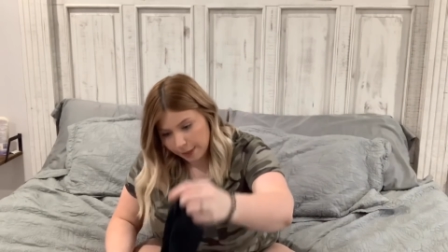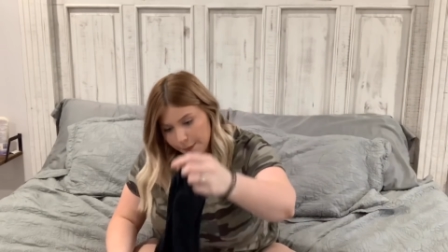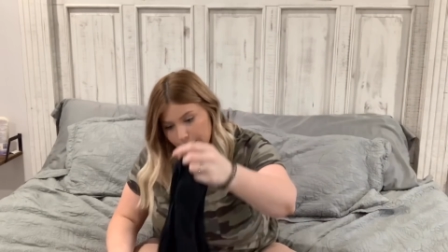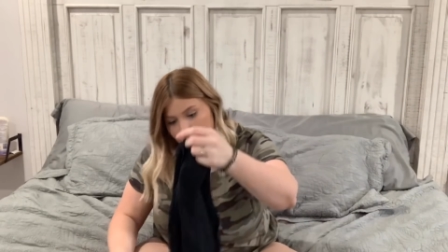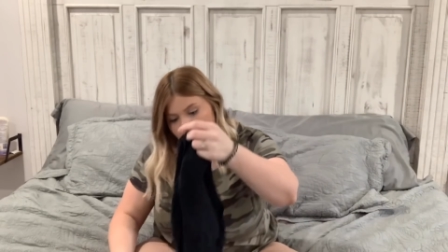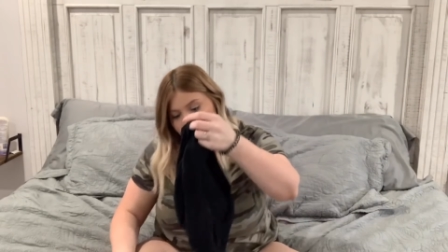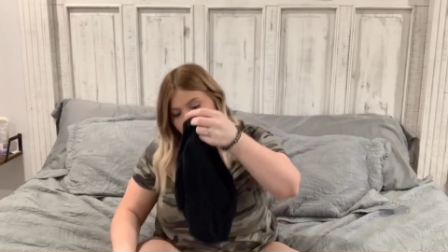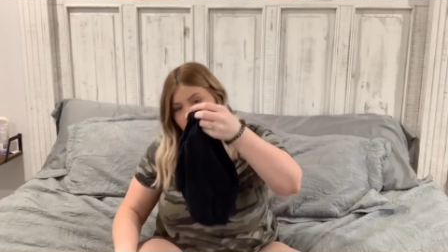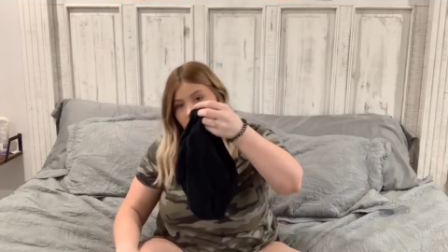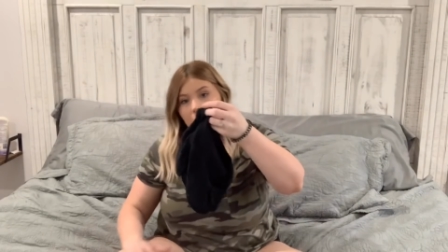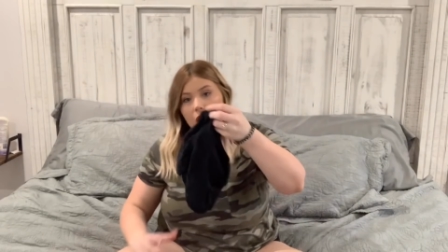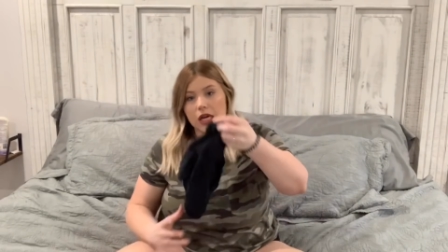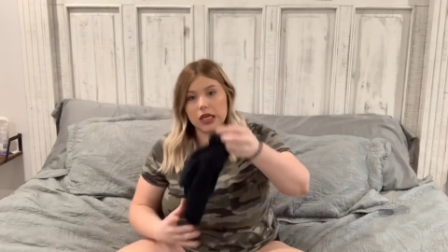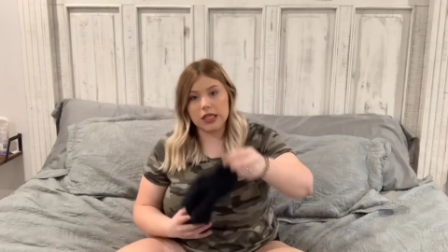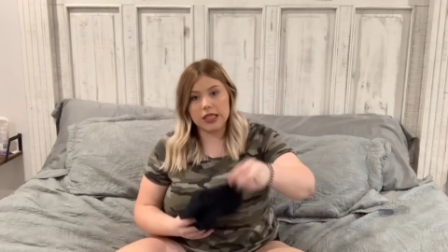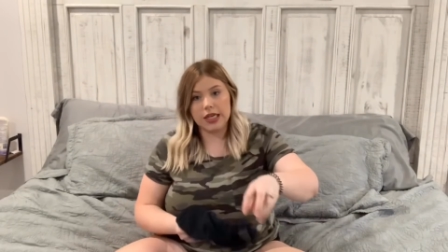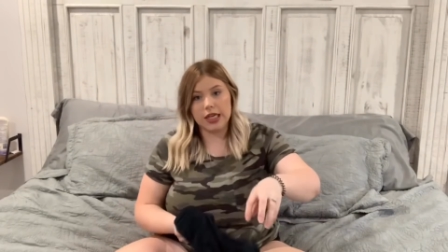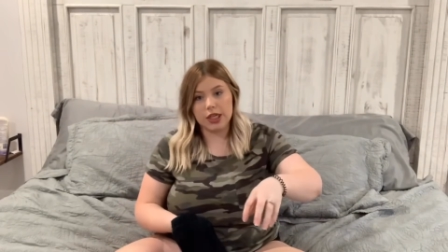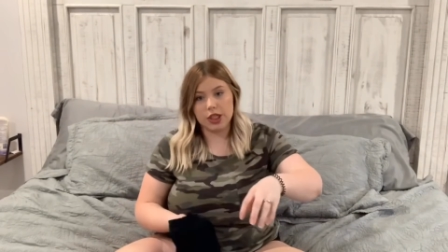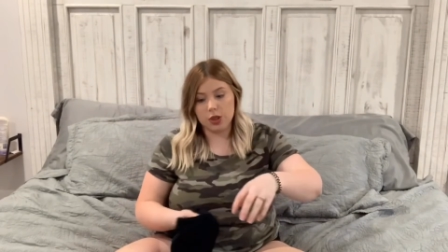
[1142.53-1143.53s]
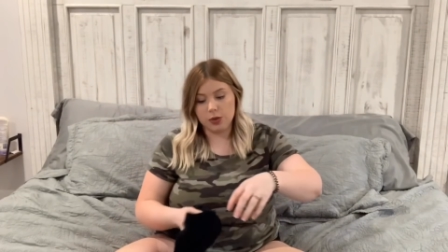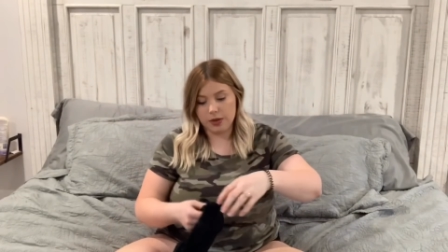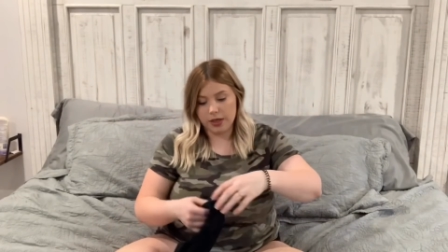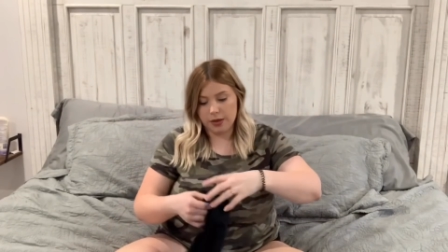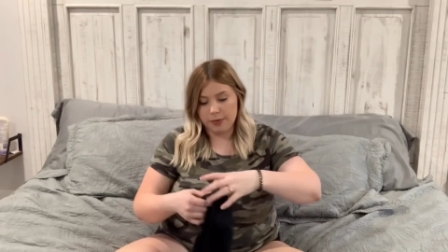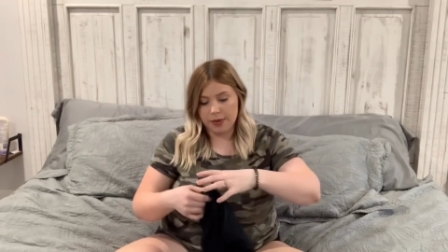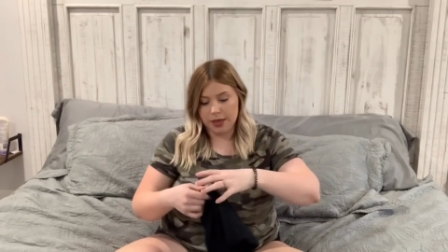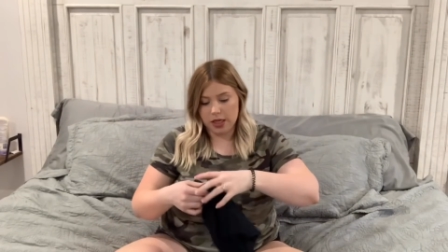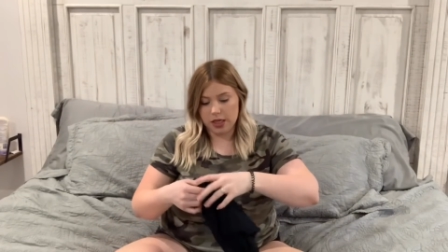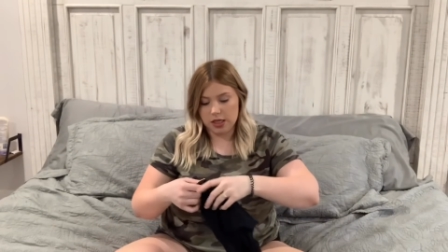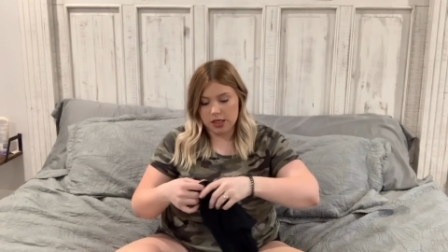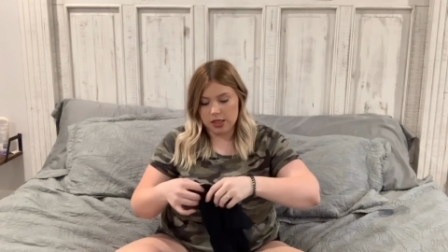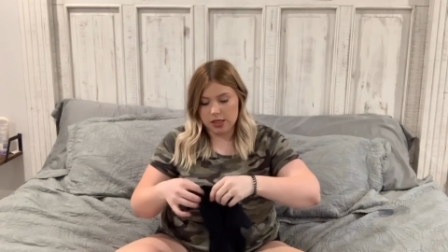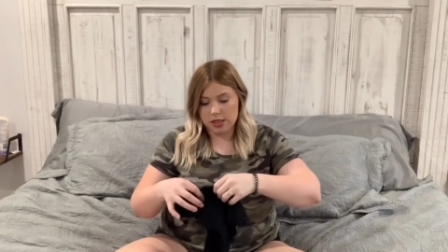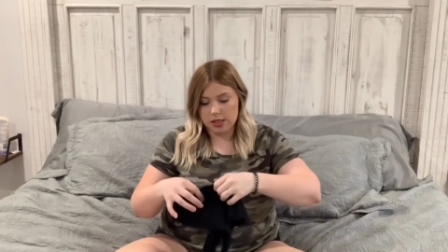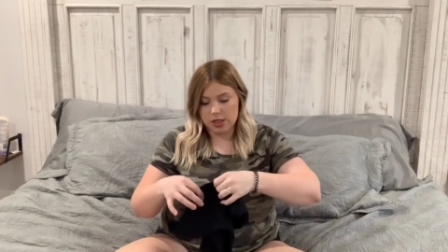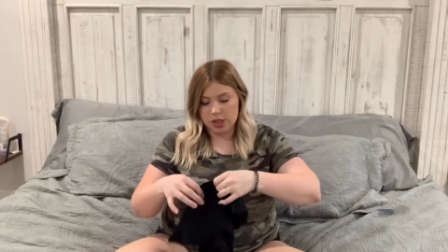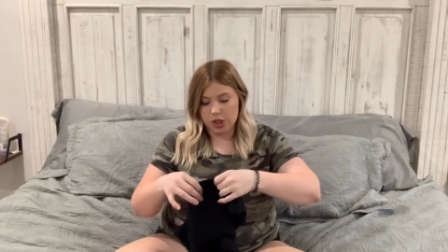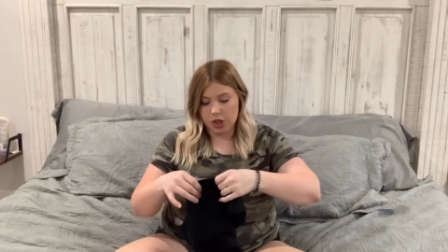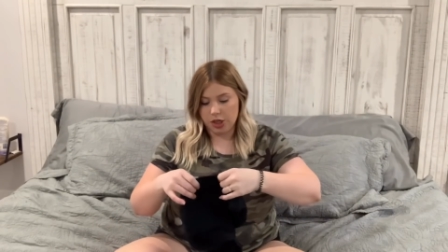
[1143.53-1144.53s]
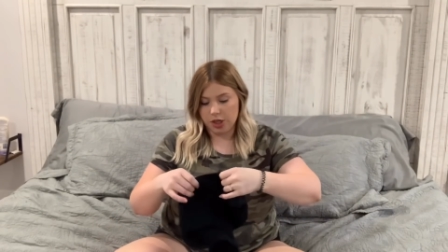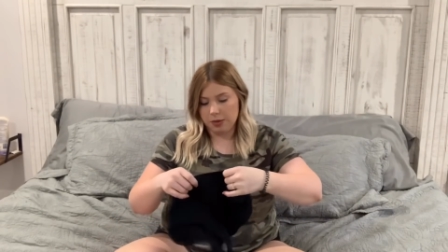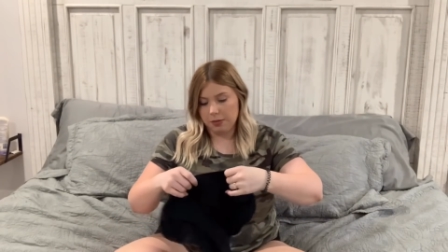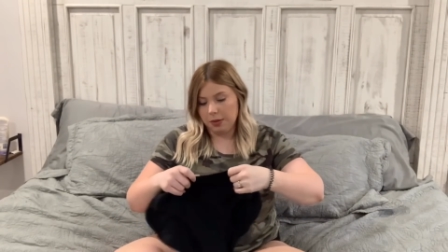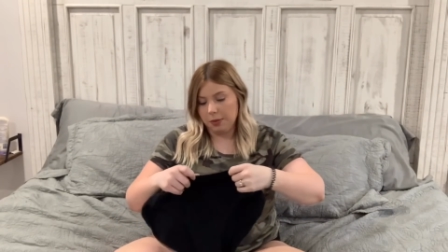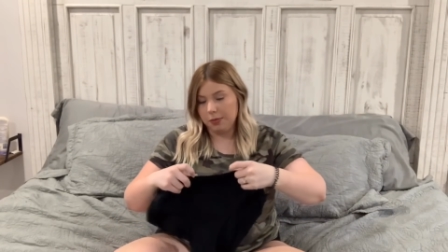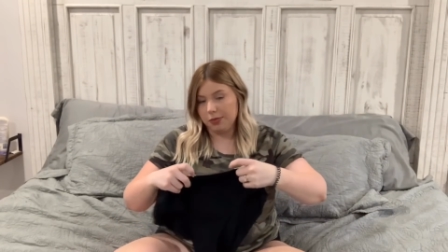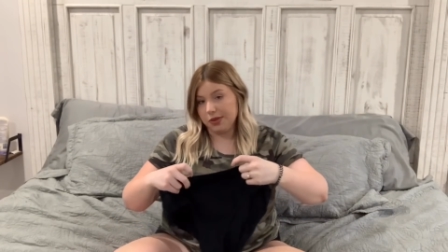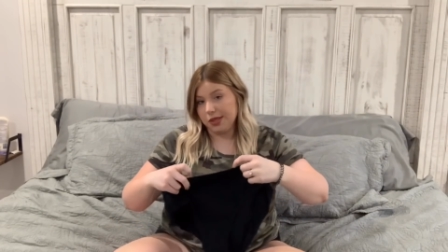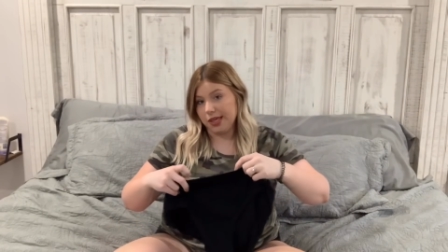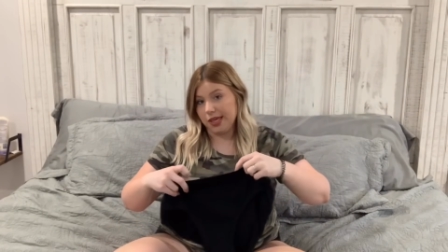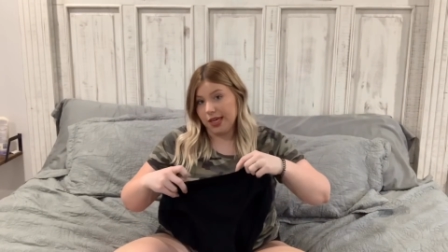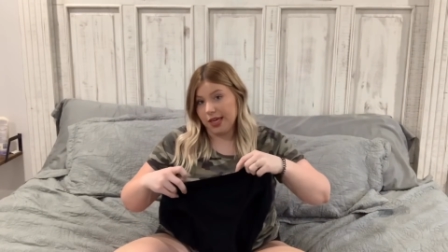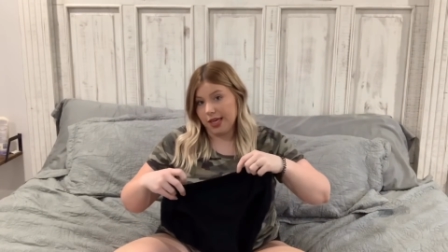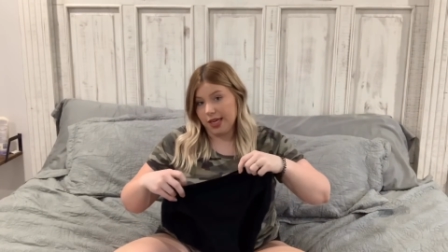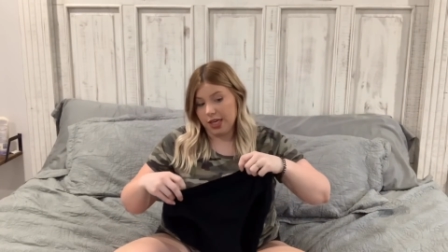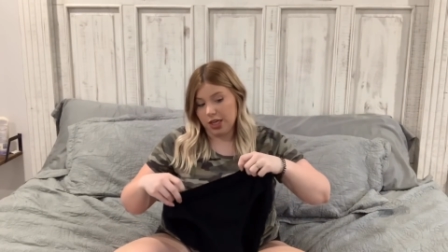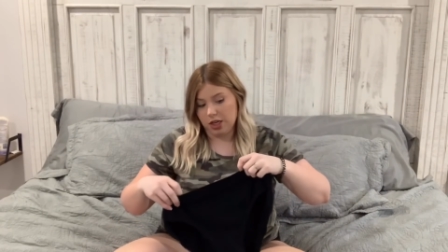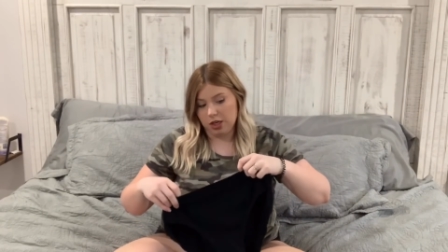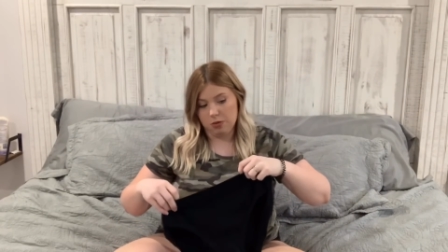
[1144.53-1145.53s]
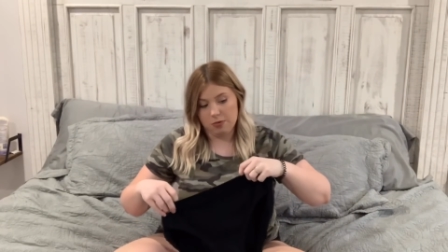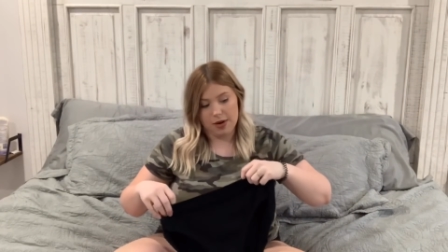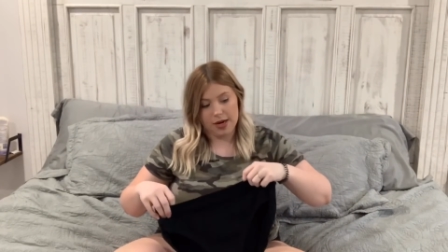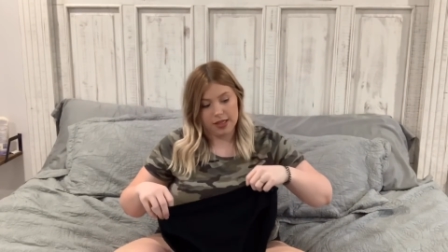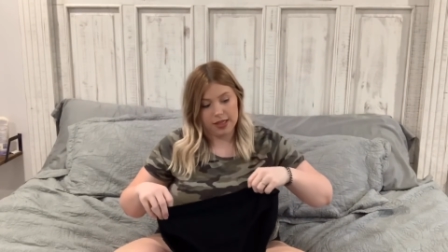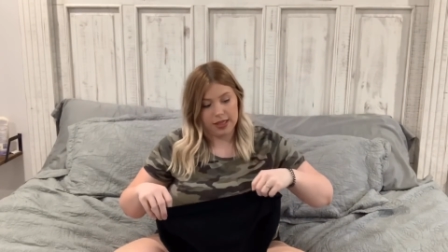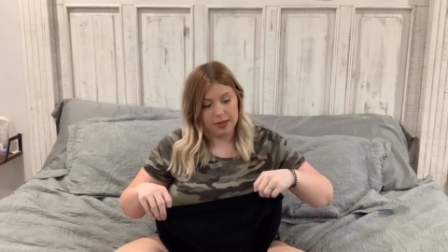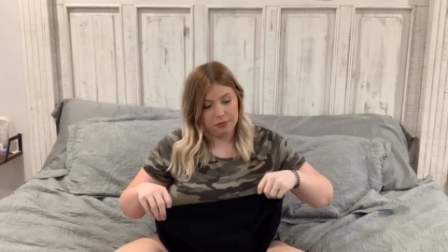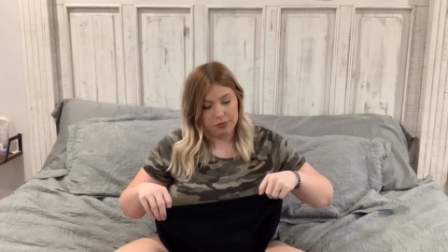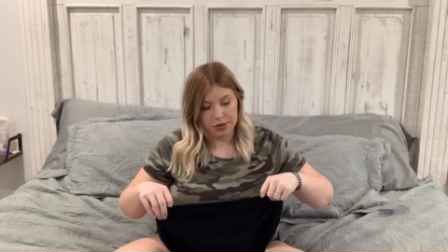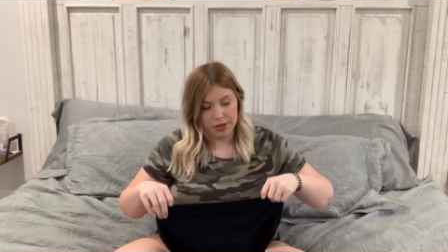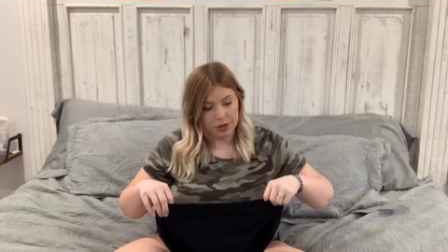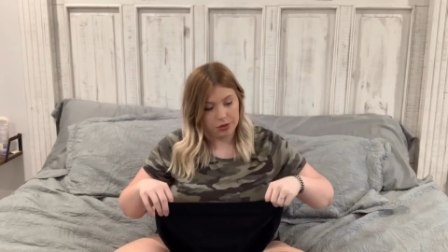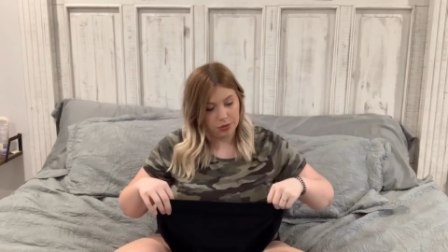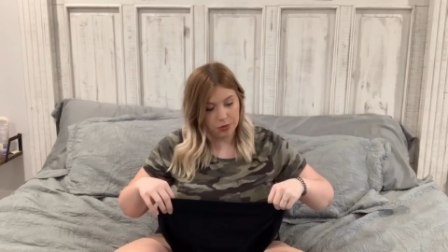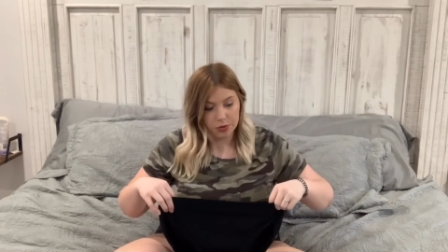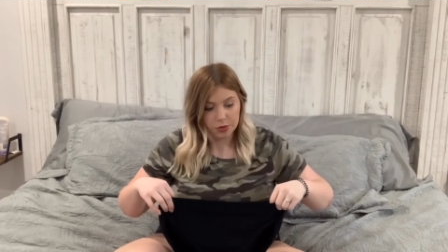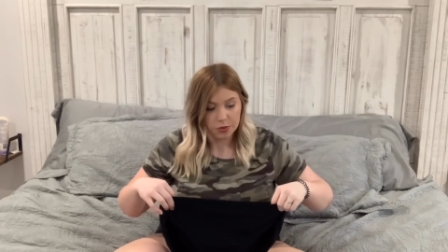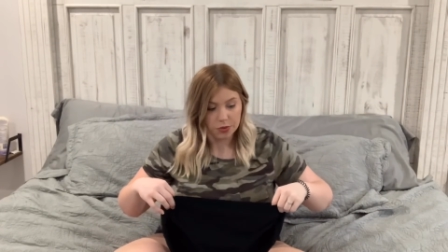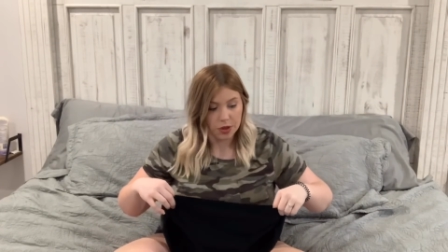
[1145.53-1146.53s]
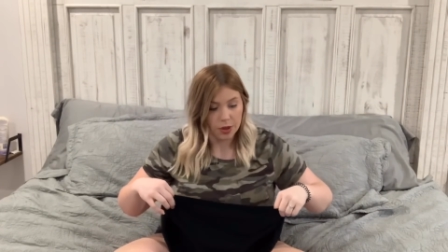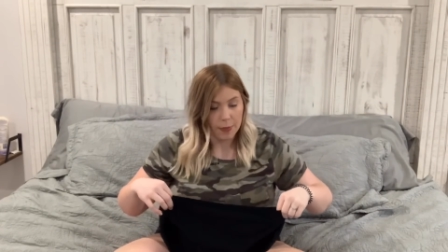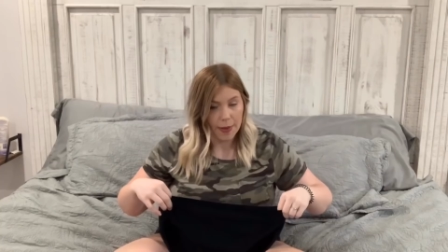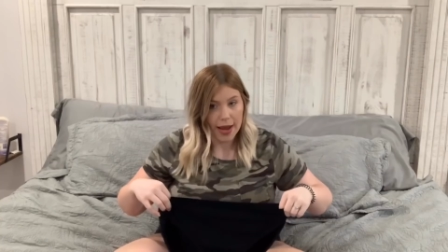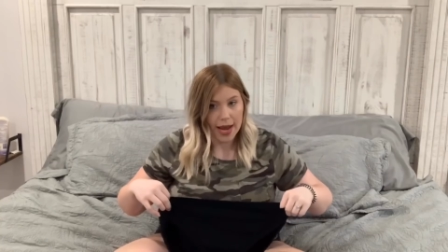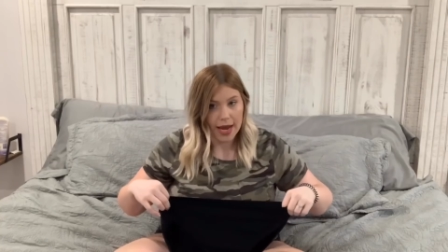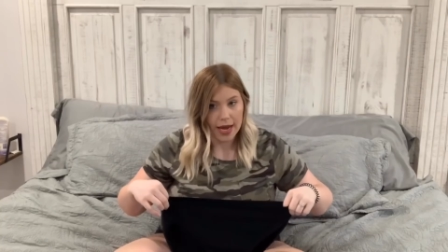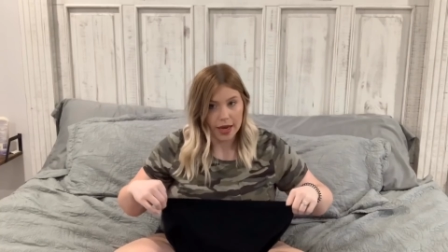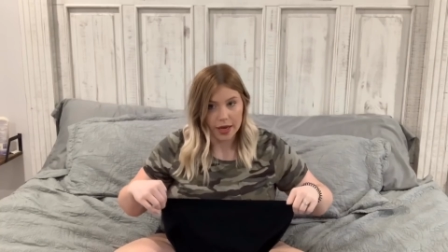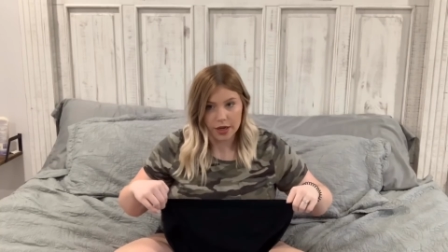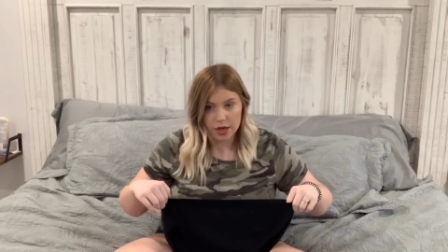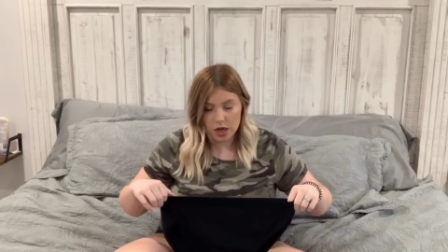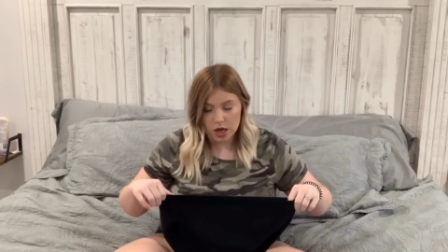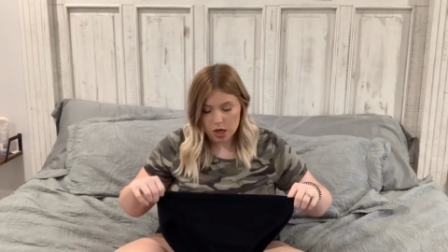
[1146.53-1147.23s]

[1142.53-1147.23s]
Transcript: big ugly underwear because you're going to be bleeding and you might like bleed through the pad